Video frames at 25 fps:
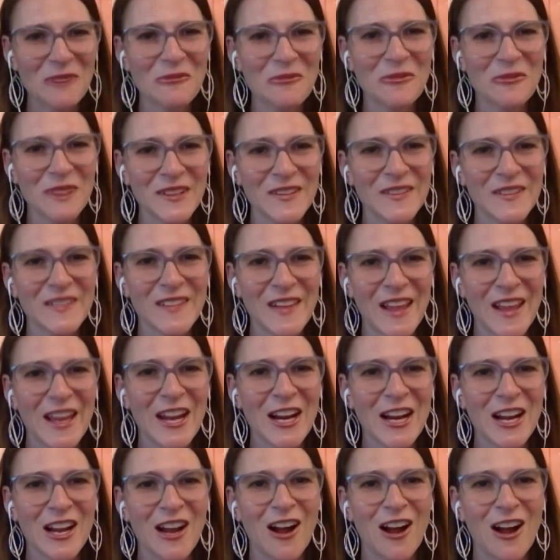feels
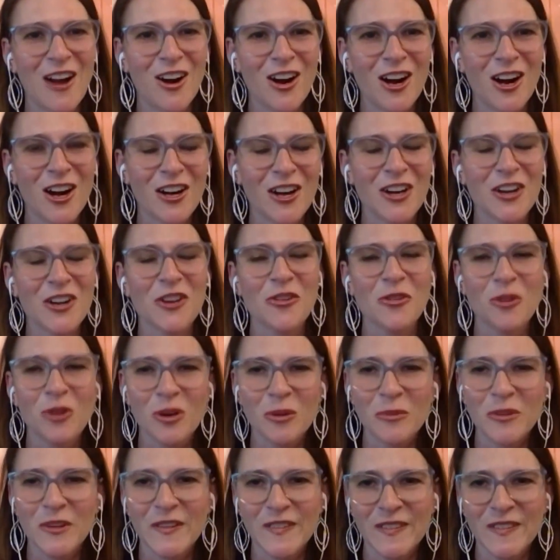like our
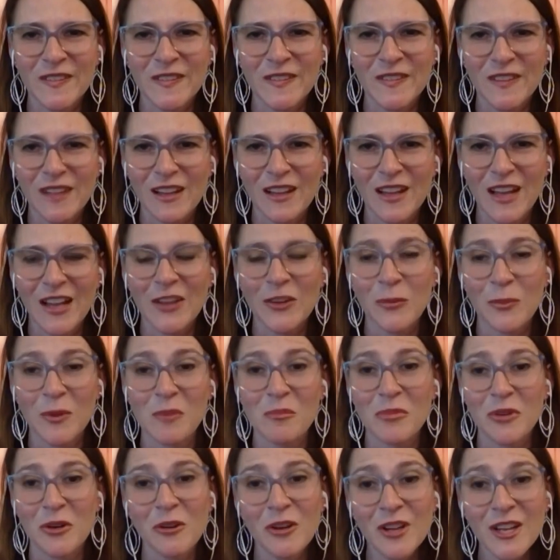normalcy has been
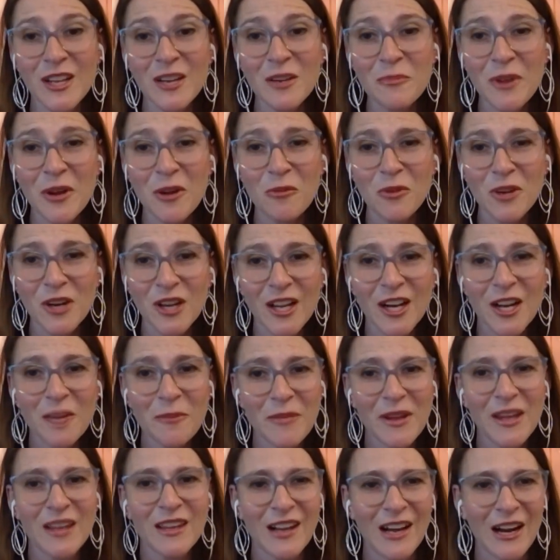broken, but we're going to
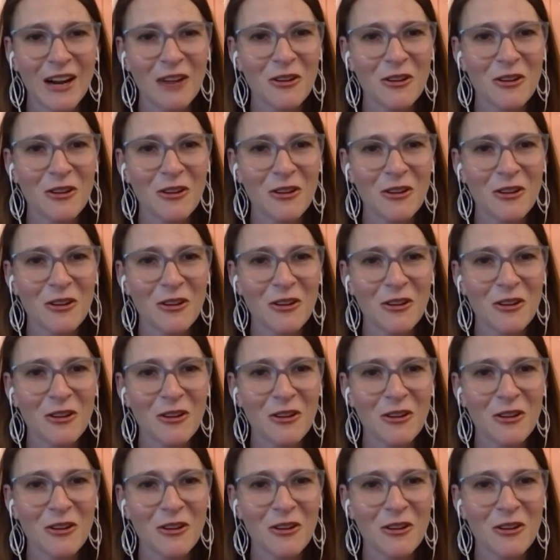make it out